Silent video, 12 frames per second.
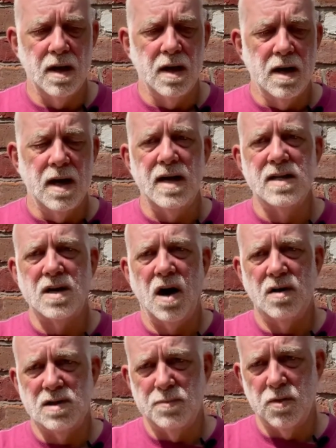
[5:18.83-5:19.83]
It is hard
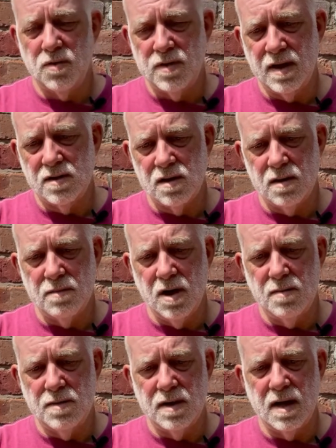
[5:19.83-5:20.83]
to book things at the
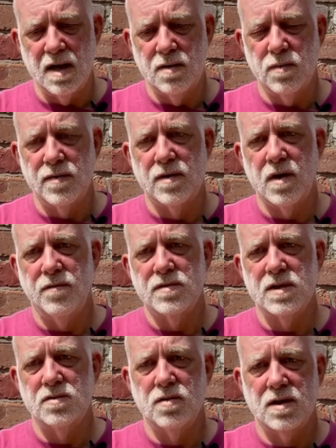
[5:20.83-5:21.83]
moment, and we've obviously
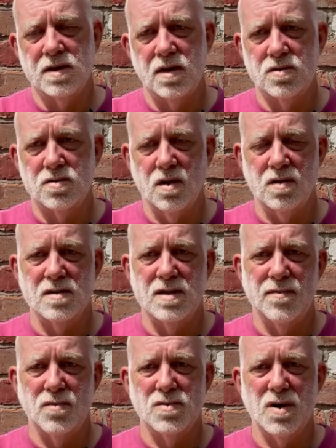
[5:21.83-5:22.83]
tried to go to Scotland
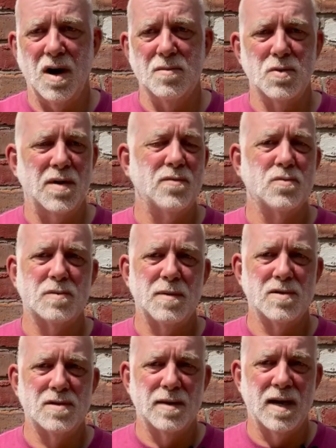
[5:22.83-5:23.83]
several times. We even were supposed
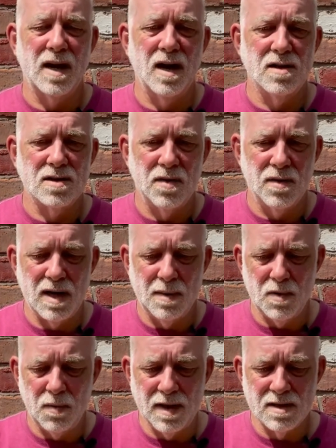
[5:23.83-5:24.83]
to be in Glasgow a couple of
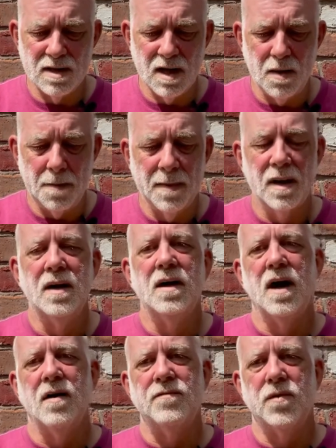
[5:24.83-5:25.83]
weeks ago.
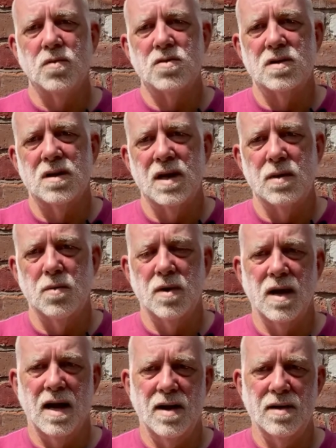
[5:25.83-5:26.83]
Unfortunately, we weren't
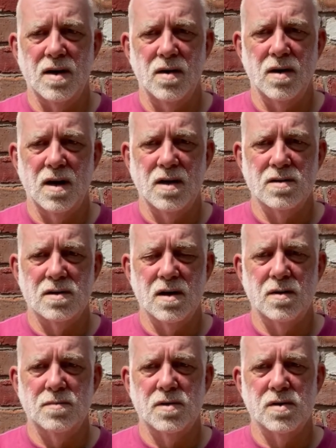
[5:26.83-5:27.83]
allowed to go to Glasgow
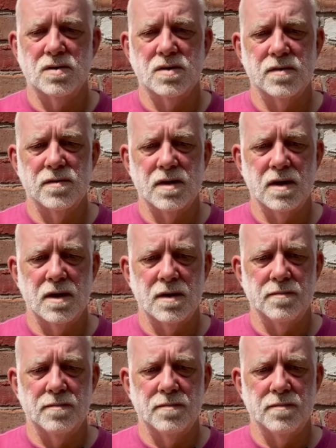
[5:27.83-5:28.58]
because of the